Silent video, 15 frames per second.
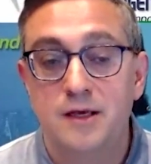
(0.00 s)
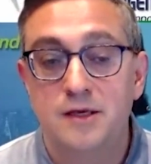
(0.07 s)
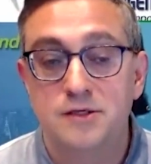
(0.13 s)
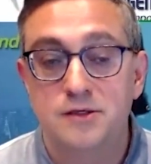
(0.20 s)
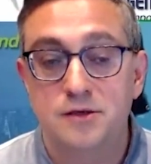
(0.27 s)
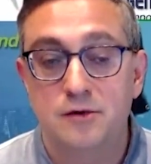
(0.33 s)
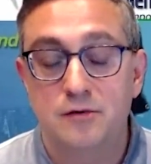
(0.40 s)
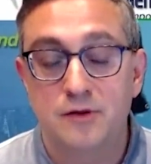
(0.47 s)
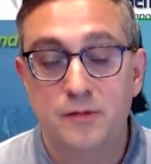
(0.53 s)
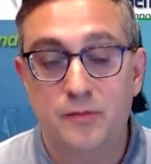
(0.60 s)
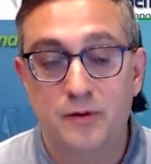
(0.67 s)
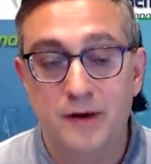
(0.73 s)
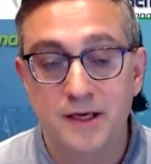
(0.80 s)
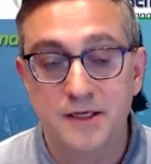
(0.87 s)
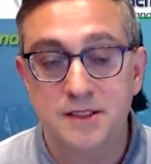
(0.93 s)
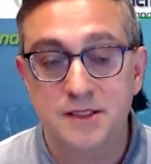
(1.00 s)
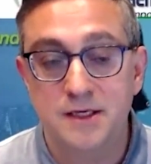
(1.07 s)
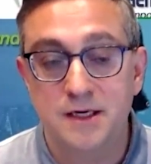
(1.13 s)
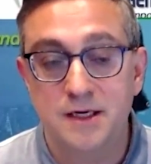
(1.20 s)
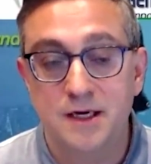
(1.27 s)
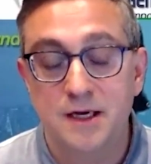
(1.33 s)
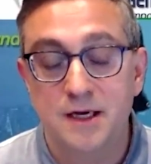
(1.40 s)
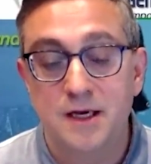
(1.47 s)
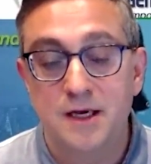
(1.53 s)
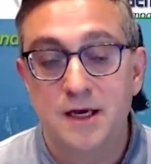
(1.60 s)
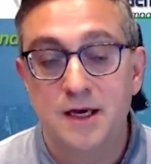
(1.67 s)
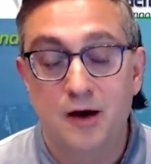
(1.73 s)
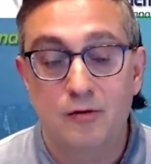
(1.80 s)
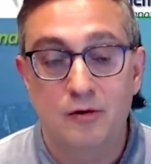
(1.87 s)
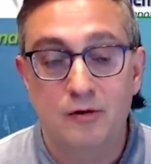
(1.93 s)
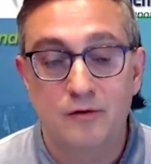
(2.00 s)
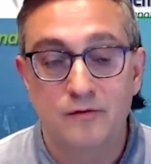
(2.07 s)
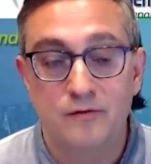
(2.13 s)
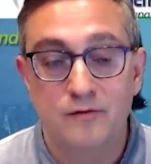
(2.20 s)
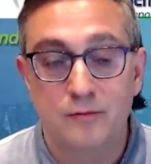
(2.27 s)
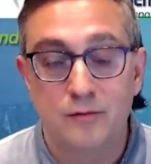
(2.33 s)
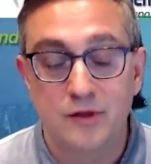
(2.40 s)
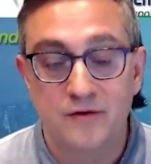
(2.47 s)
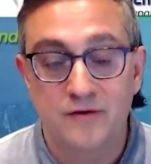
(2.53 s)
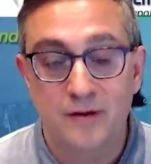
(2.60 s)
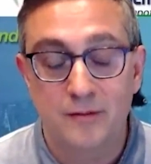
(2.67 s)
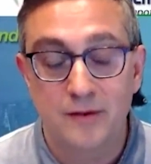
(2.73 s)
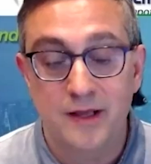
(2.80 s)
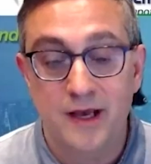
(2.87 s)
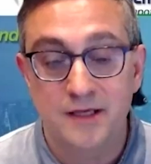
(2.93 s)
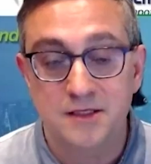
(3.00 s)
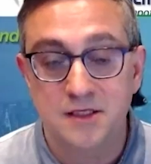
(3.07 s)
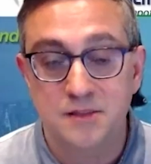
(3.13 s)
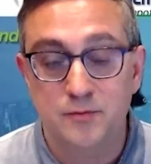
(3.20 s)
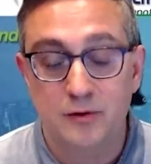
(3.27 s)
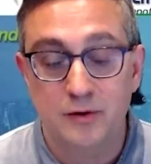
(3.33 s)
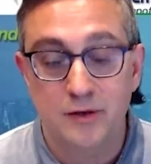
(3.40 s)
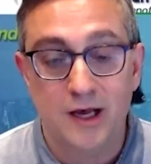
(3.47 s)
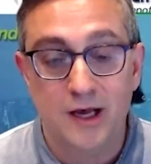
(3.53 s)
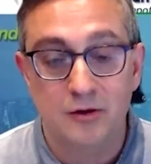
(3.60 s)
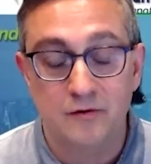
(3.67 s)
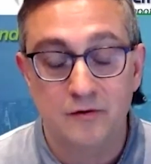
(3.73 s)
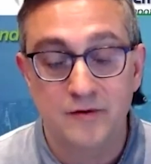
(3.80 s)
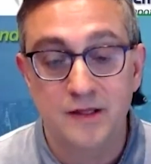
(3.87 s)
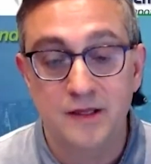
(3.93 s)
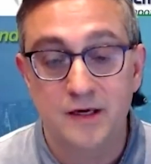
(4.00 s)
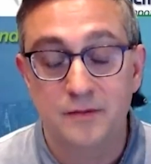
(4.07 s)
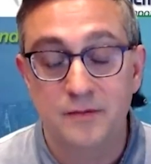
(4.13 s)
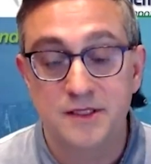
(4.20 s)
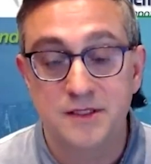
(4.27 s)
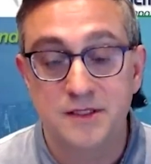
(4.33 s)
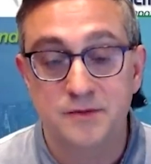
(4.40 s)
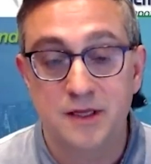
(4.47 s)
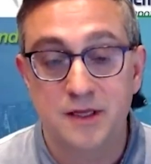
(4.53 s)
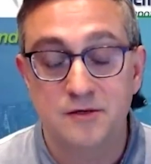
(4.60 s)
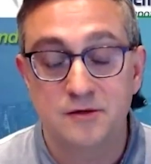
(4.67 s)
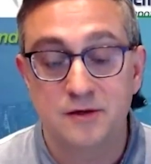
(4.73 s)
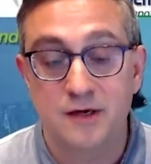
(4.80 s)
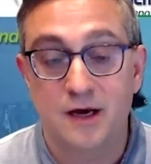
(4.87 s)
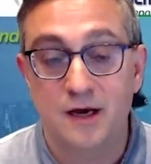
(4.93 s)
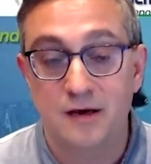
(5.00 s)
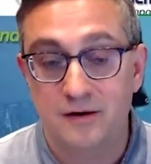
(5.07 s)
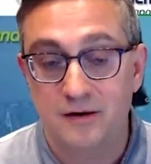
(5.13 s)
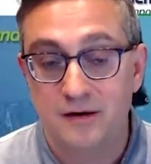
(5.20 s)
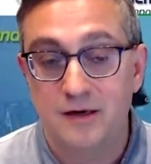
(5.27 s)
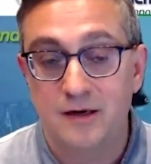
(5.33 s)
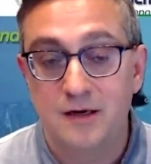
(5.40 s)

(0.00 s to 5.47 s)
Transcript: So the pricing of multifamily assets per dollar of income is substantially higher.